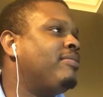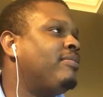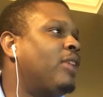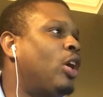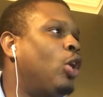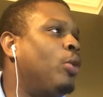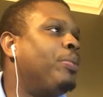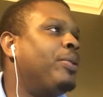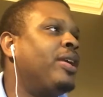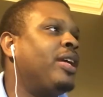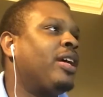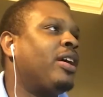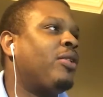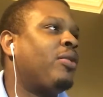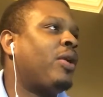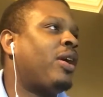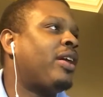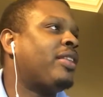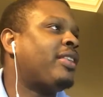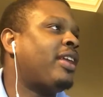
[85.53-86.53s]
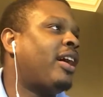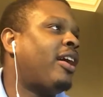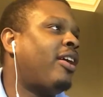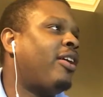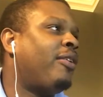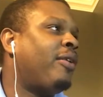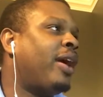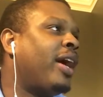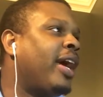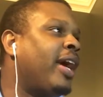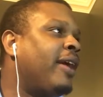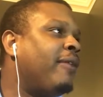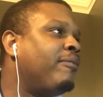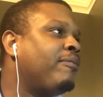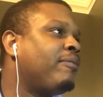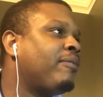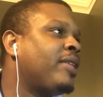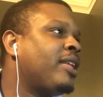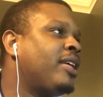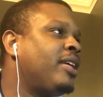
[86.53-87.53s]
opening a Roth IRA,
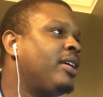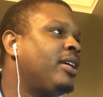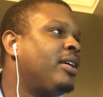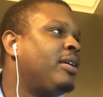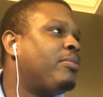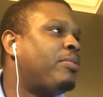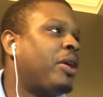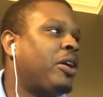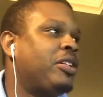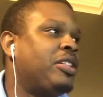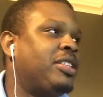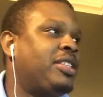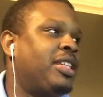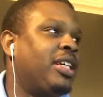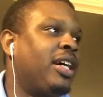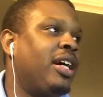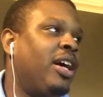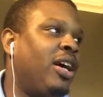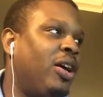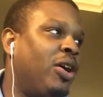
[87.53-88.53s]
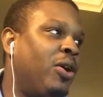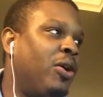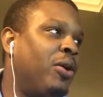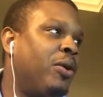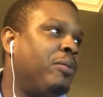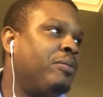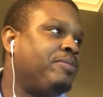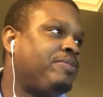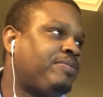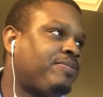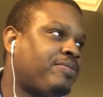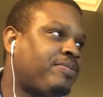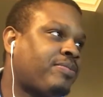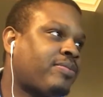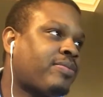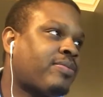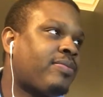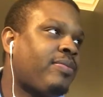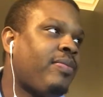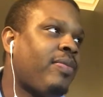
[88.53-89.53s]
purchasing a home,
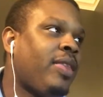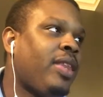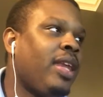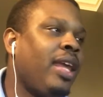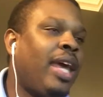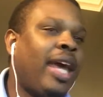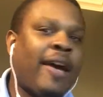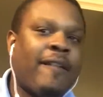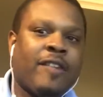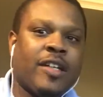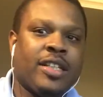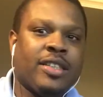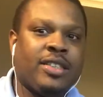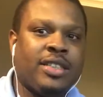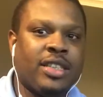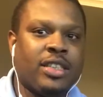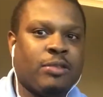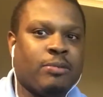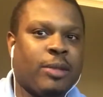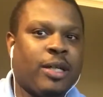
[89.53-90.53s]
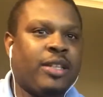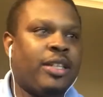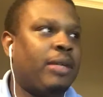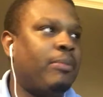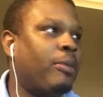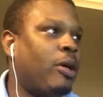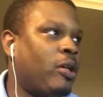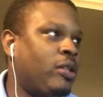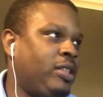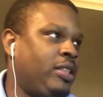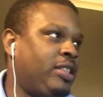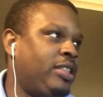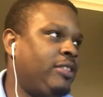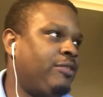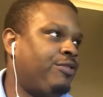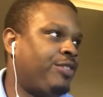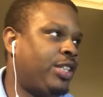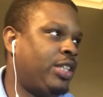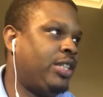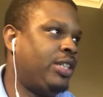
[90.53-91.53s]
having a 6-month emergency
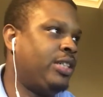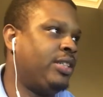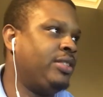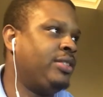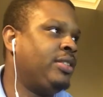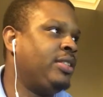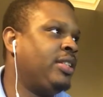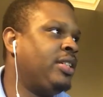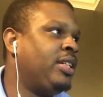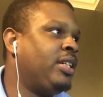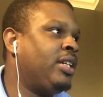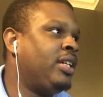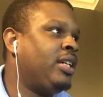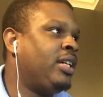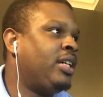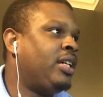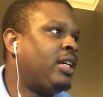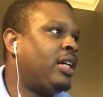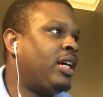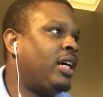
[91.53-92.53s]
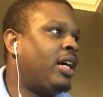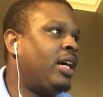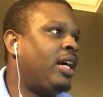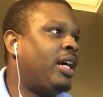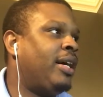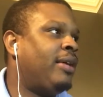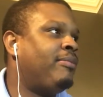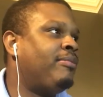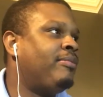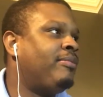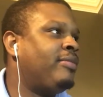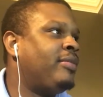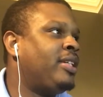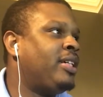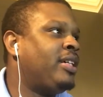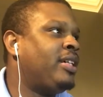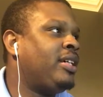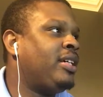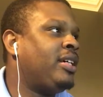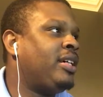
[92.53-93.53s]
fund, other
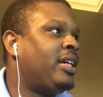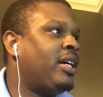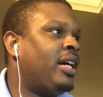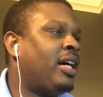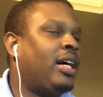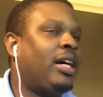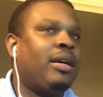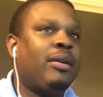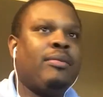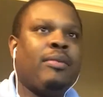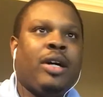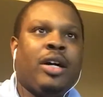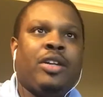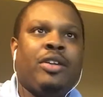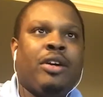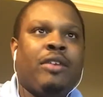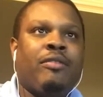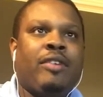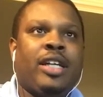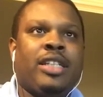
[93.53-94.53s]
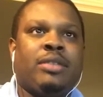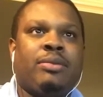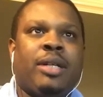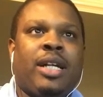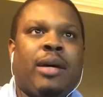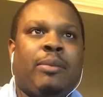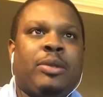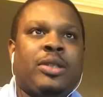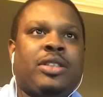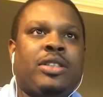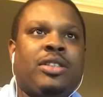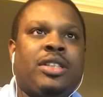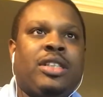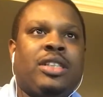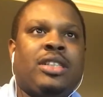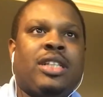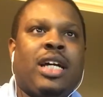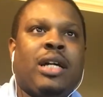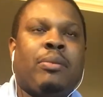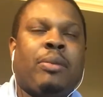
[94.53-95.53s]
investment
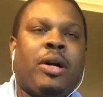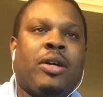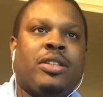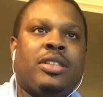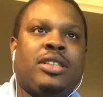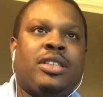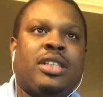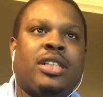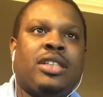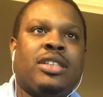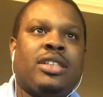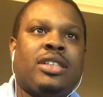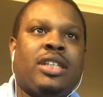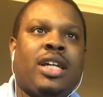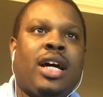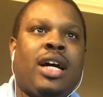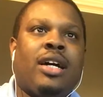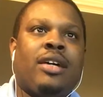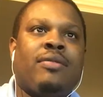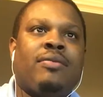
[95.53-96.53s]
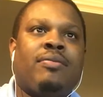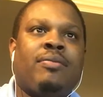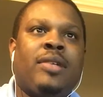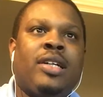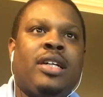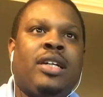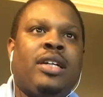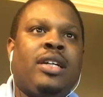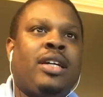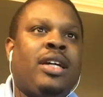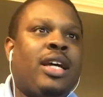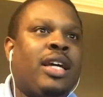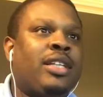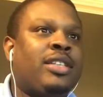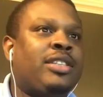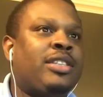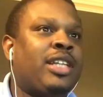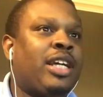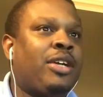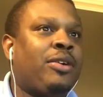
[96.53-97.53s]
opportunities like purchasing stock,
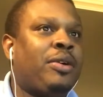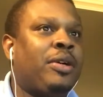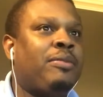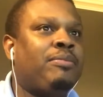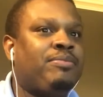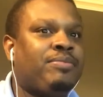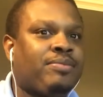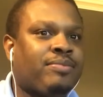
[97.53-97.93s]
etc.